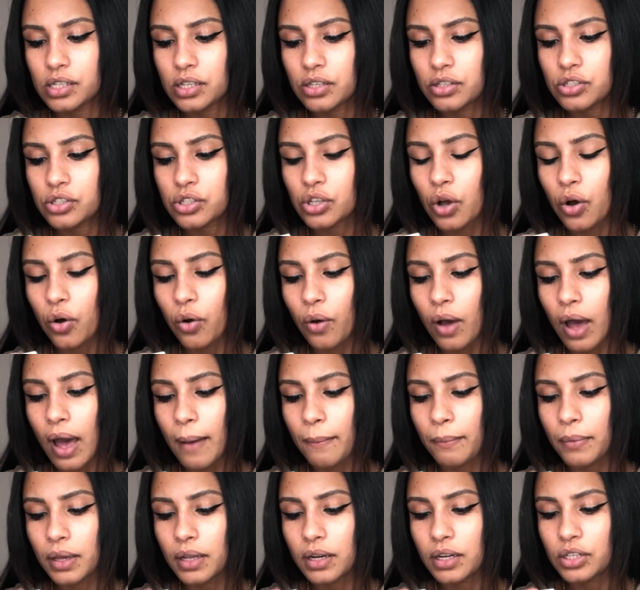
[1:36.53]
So
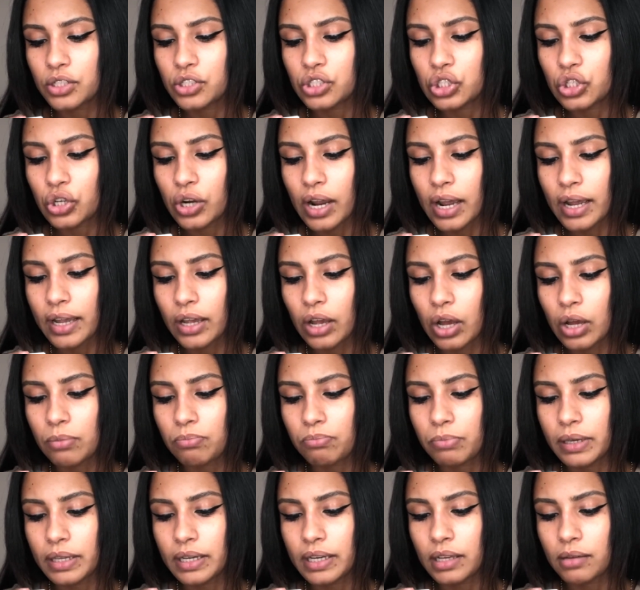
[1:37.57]
I'm gonna try
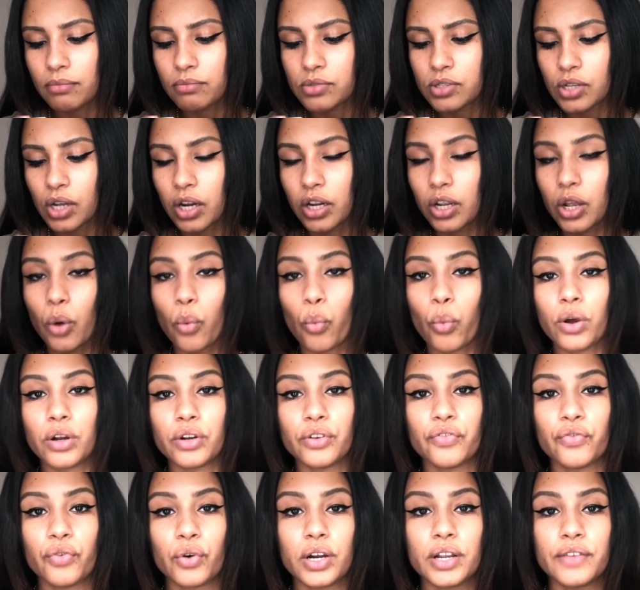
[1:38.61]
on medium dark
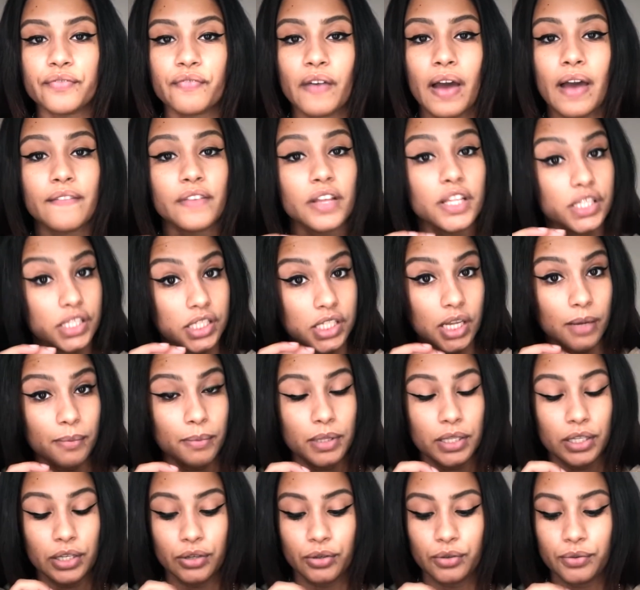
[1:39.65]

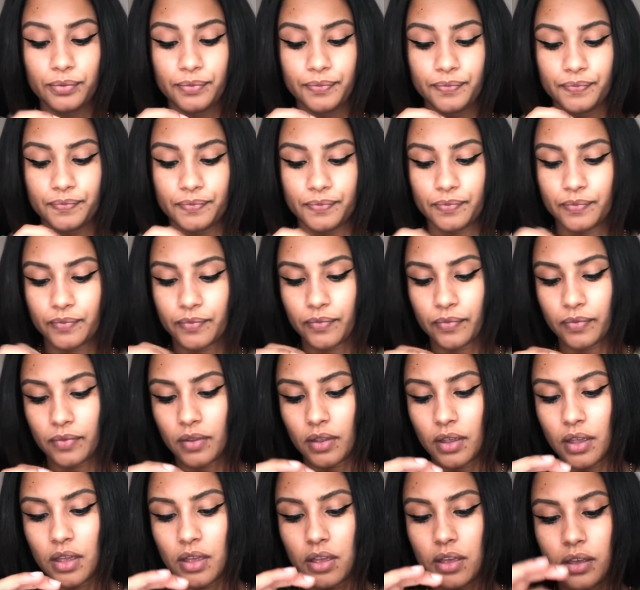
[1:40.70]
145W. I'm
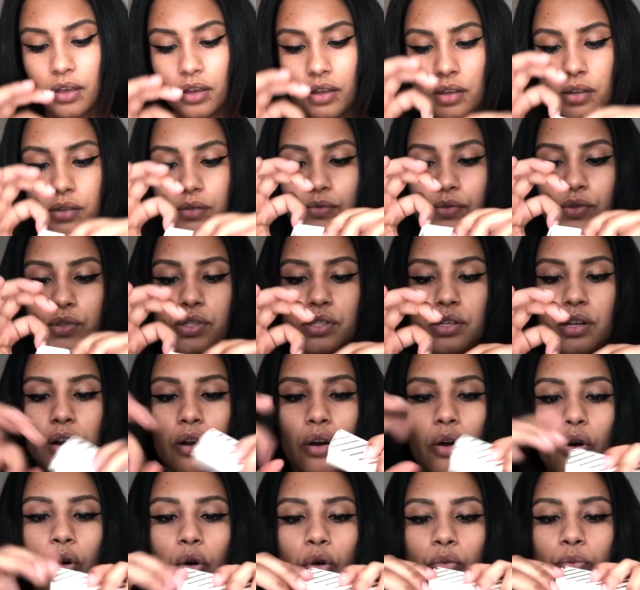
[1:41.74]
just
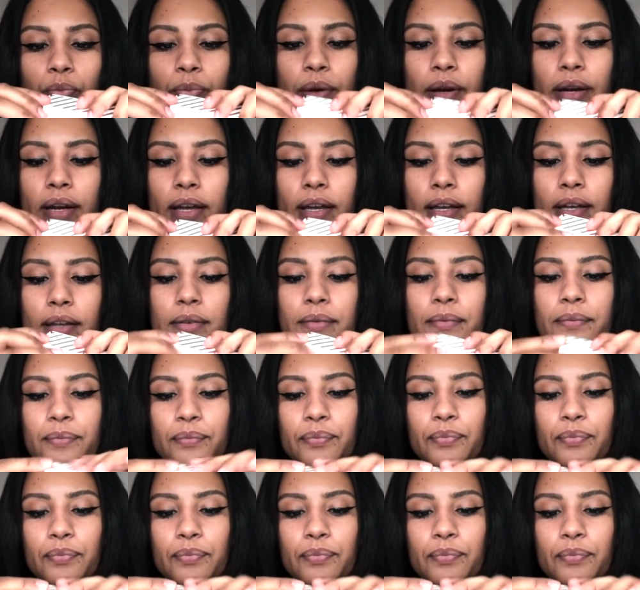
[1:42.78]
gonna open it.